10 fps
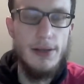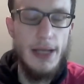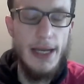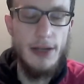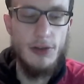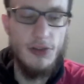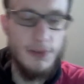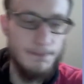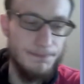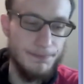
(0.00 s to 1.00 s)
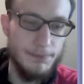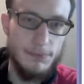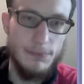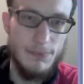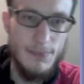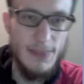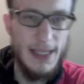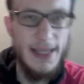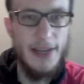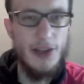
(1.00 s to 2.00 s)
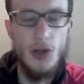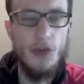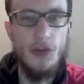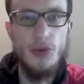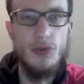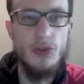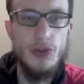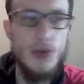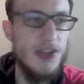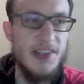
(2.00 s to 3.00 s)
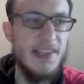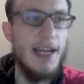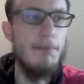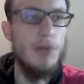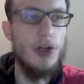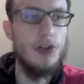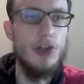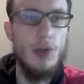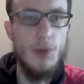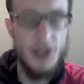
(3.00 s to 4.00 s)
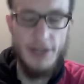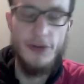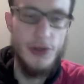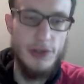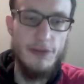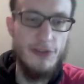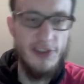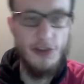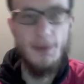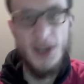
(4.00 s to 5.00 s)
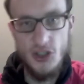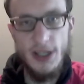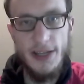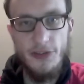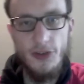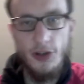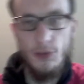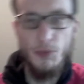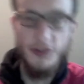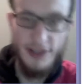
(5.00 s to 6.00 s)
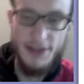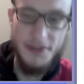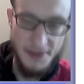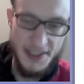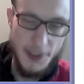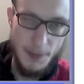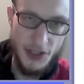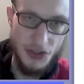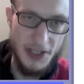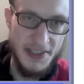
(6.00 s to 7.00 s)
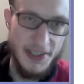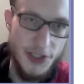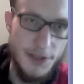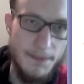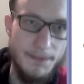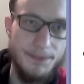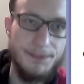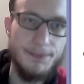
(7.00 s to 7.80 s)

And yeah, then also do the exam on whatever you've specialized on within this specialization.